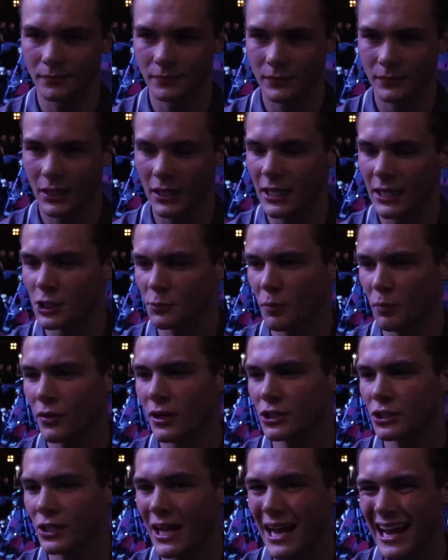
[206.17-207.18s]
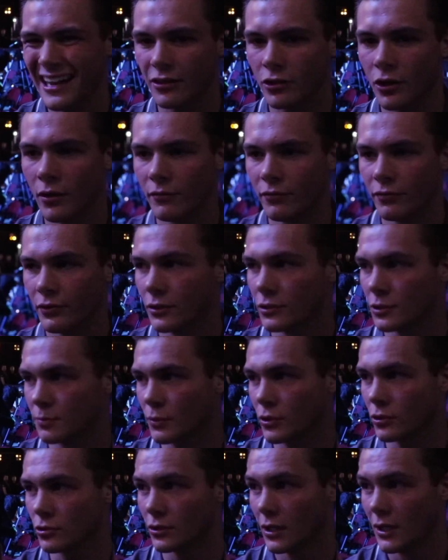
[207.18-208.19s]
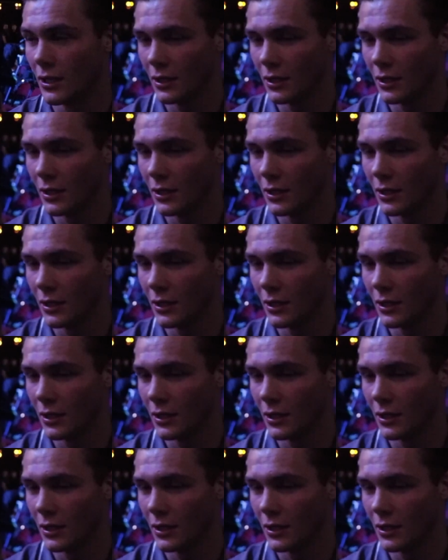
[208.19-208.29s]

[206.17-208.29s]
inspiration and confidence, because